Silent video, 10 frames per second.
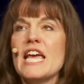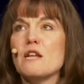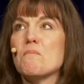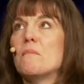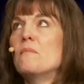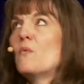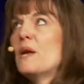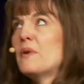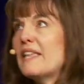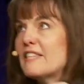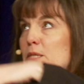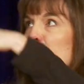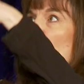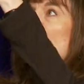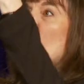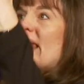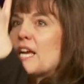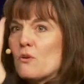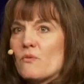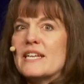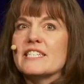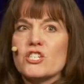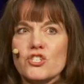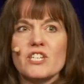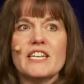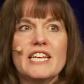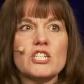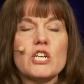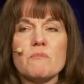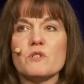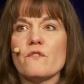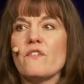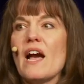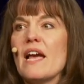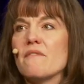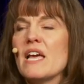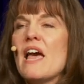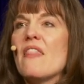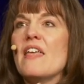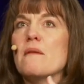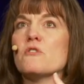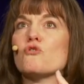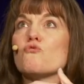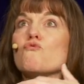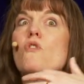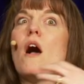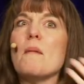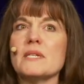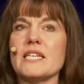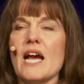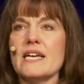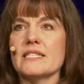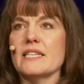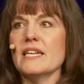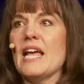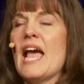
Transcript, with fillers: it, we, we get this poetic rendition in chapter 5 that dramatizes it.